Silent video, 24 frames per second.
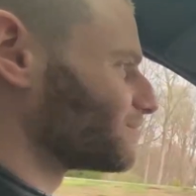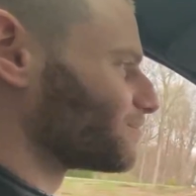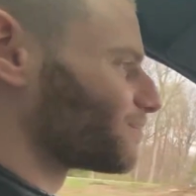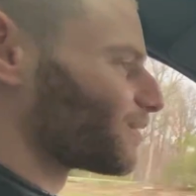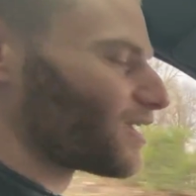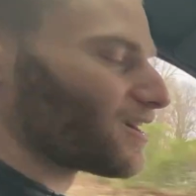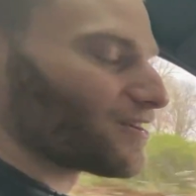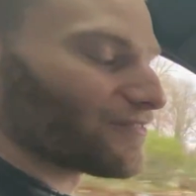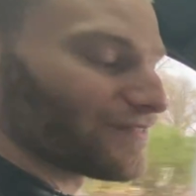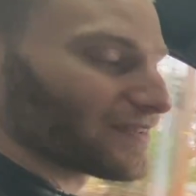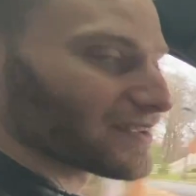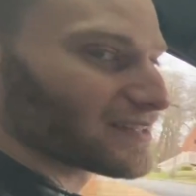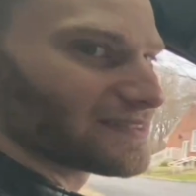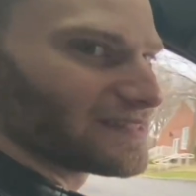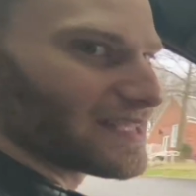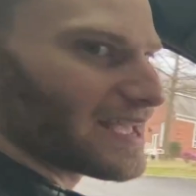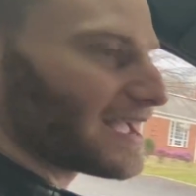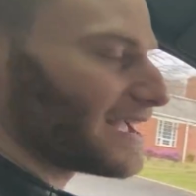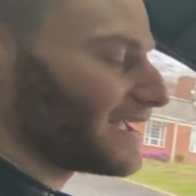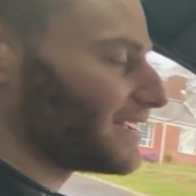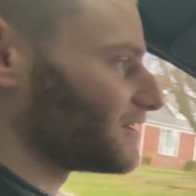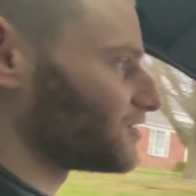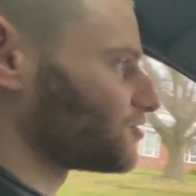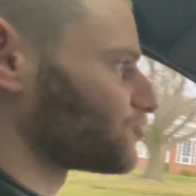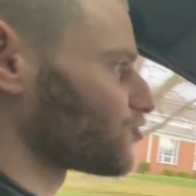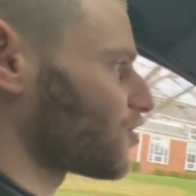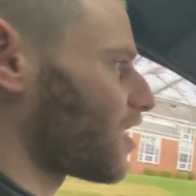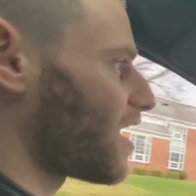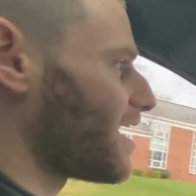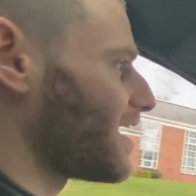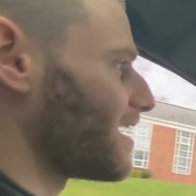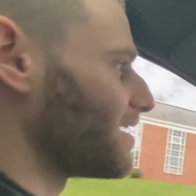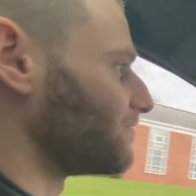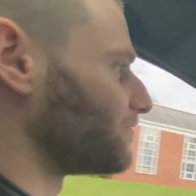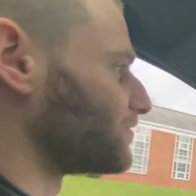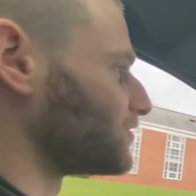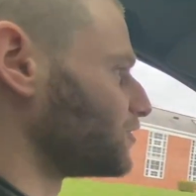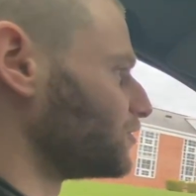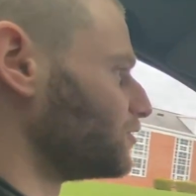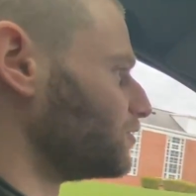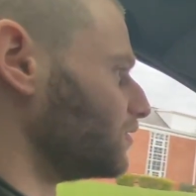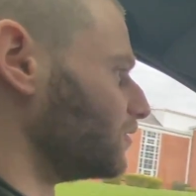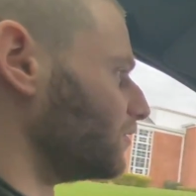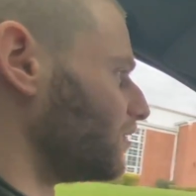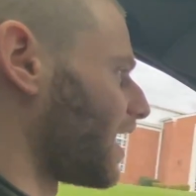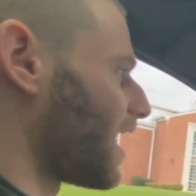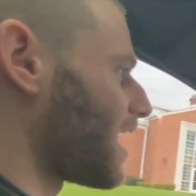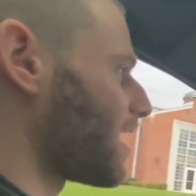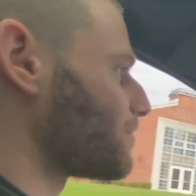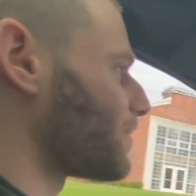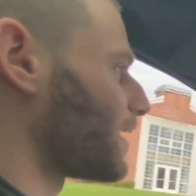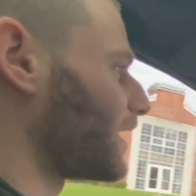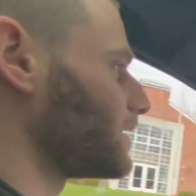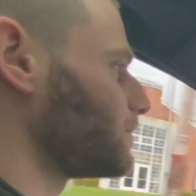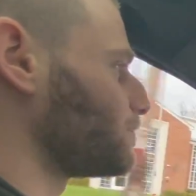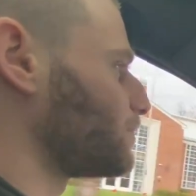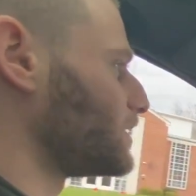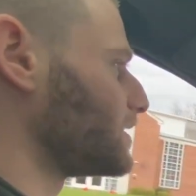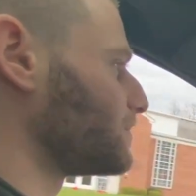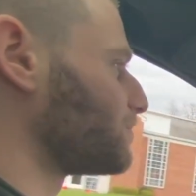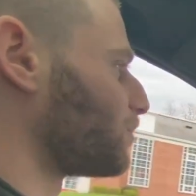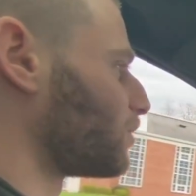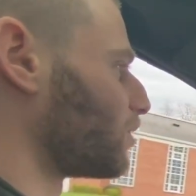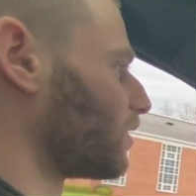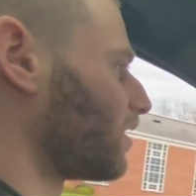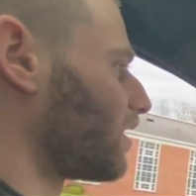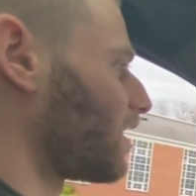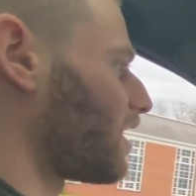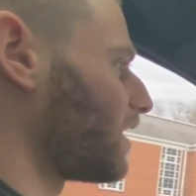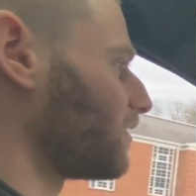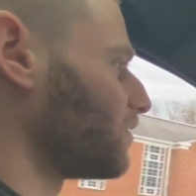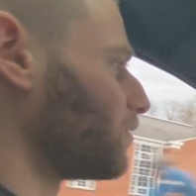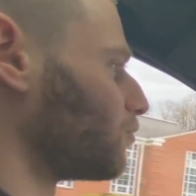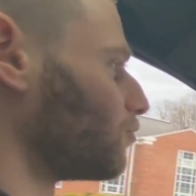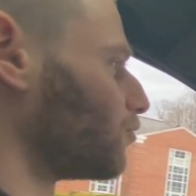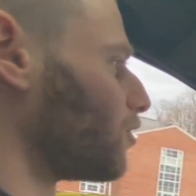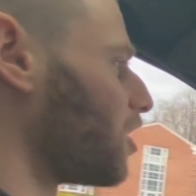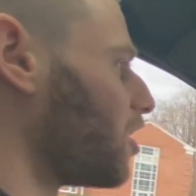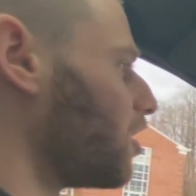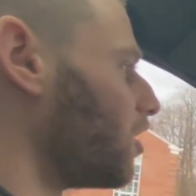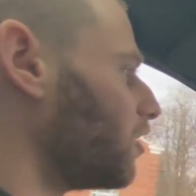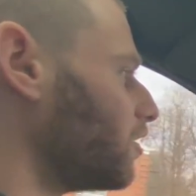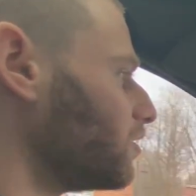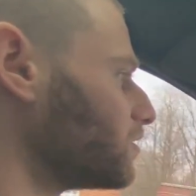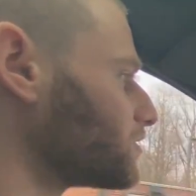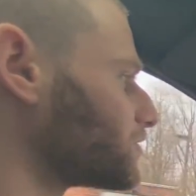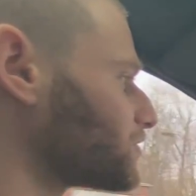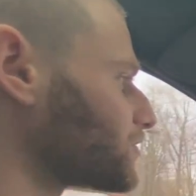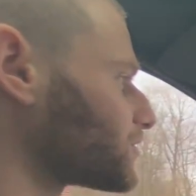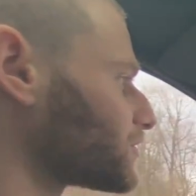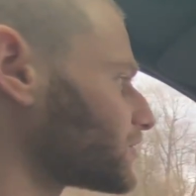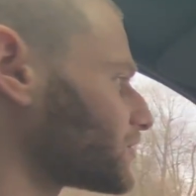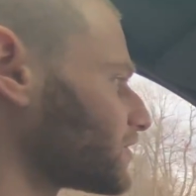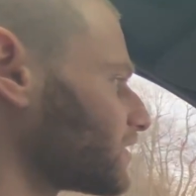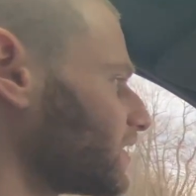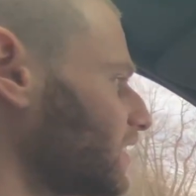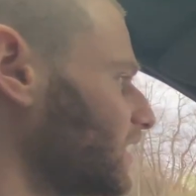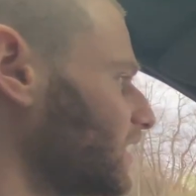perfect day to drive too. Not many people are on the roads.